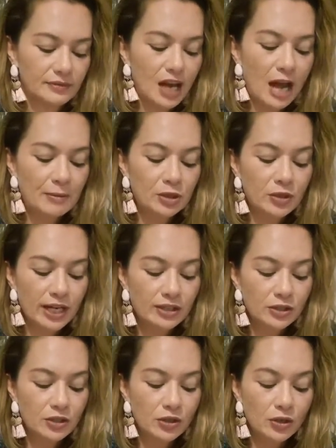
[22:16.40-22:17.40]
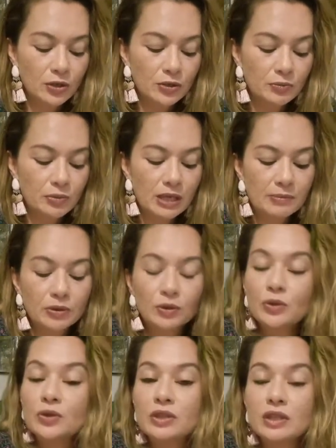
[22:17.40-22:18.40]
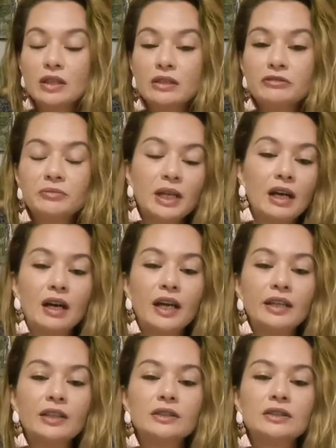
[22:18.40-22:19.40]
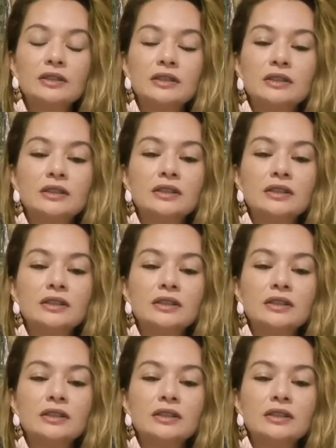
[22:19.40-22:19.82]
I'm attracted to those people who serve my higher good.